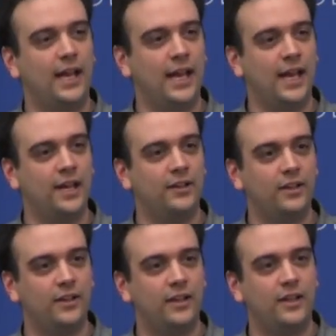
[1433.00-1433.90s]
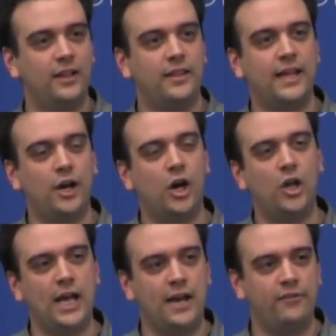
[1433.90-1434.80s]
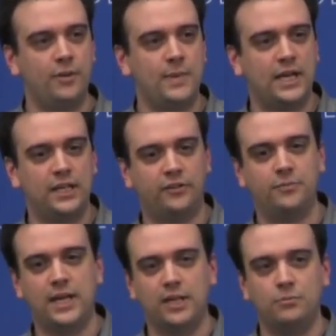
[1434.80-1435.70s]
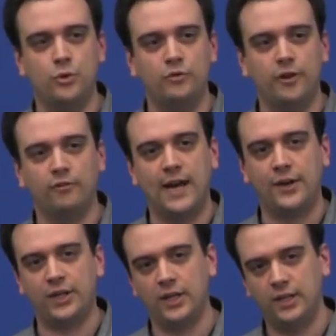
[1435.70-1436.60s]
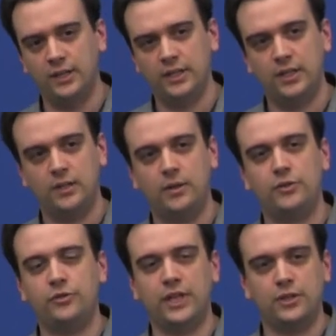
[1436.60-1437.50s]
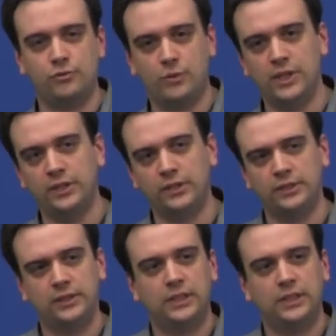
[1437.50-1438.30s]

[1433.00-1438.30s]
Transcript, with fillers: And they all have a mechanism that can move a routing, which is like a drill,